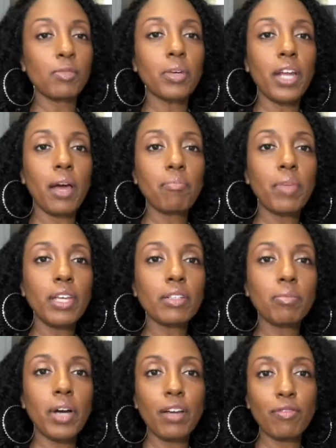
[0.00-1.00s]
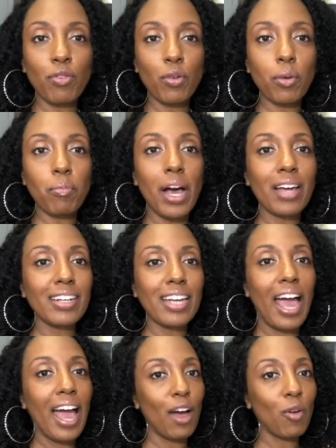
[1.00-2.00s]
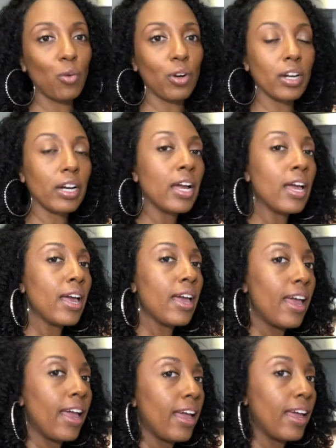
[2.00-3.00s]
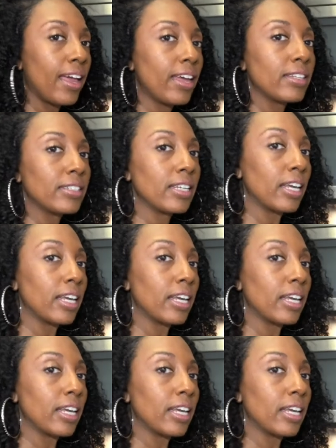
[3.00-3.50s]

but I baked mine for about an hour, and